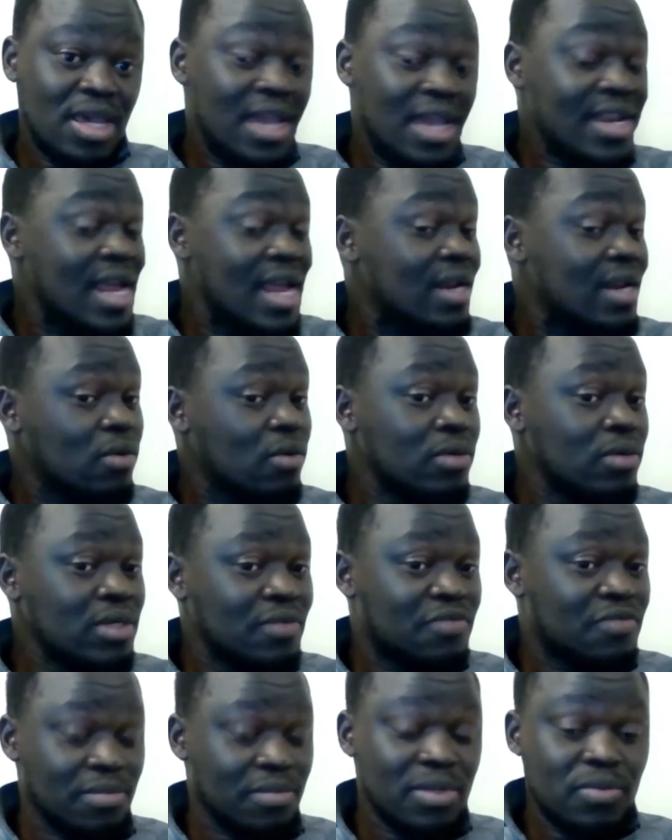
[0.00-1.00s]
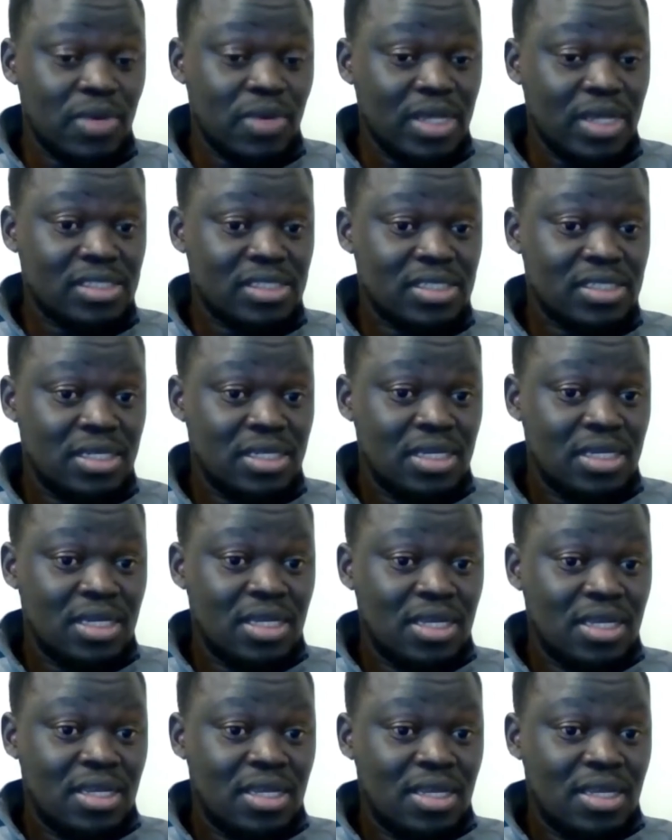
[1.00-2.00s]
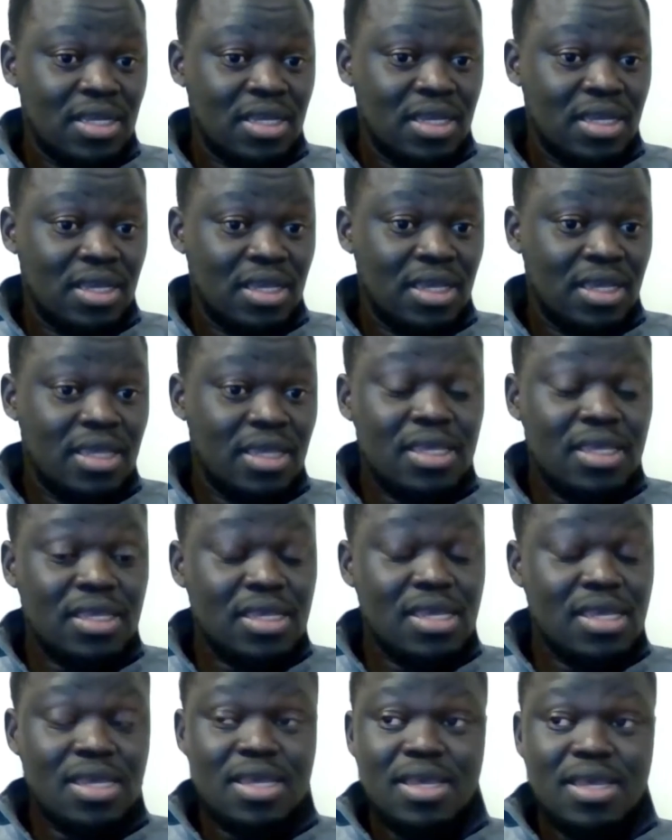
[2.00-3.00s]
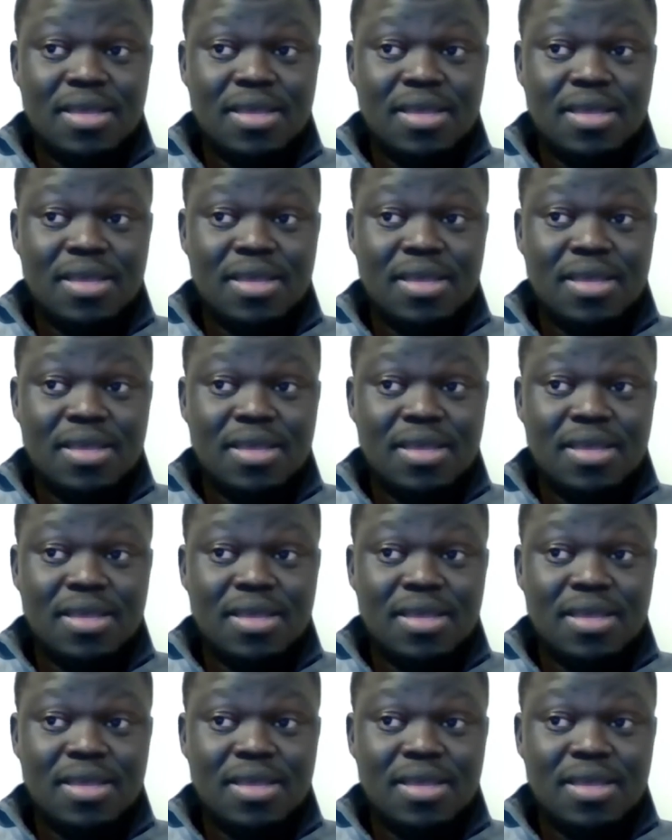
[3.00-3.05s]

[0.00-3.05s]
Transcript: And not only from the West. He